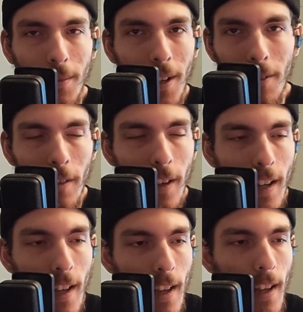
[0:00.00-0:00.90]
whatever
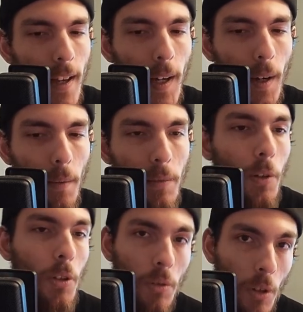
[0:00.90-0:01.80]
um, you know
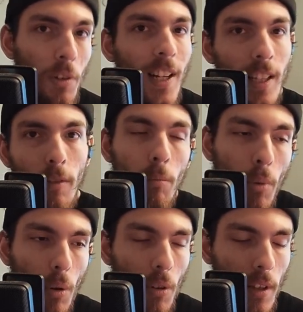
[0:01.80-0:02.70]
you, you know you kind of live in
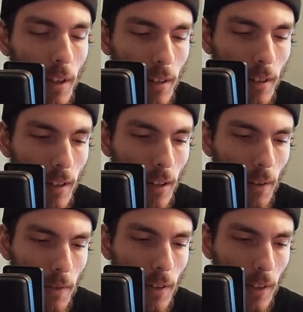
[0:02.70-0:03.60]
both and you know
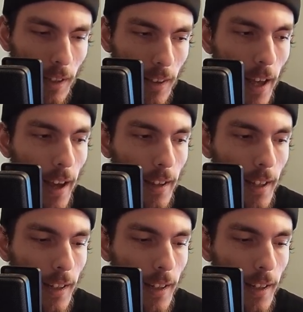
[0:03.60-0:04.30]
i feel like that